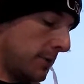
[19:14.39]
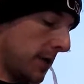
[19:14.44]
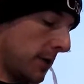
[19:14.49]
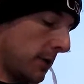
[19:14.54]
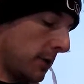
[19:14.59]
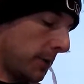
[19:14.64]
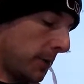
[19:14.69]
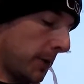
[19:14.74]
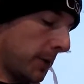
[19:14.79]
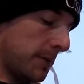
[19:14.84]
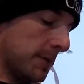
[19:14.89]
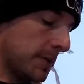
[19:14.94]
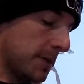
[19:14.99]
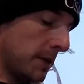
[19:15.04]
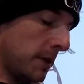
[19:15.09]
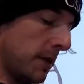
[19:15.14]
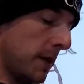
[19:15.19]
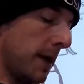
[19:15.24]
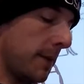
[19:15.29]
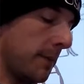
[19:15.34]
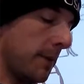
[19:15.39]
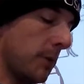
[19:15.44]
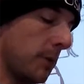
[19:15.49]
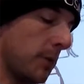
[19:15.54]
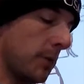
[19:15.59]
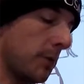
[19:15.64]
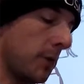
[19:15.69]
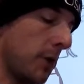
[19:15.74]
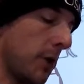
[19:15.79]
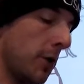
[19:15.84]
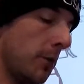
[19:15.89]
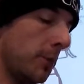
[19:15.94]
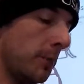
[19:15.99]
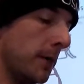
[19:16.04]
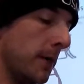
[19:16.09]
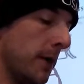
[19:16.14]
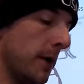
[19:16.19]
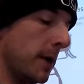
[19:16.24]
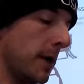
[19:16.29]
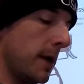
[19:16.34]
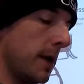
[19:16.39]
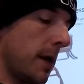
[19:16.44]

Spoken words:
general purpose climbing with rope,